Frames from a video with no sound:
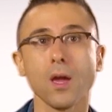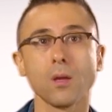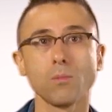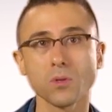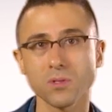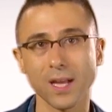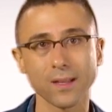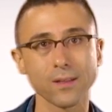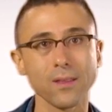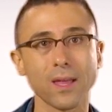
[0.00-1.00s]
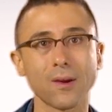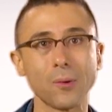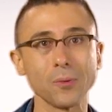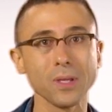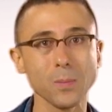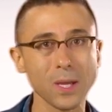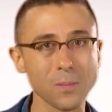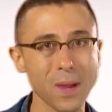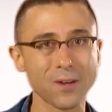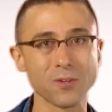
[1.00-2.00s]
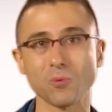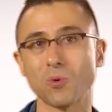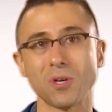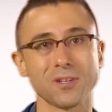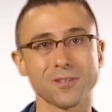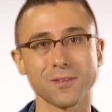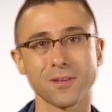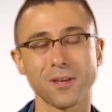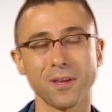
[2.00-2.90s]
and most likely that only made matters worse.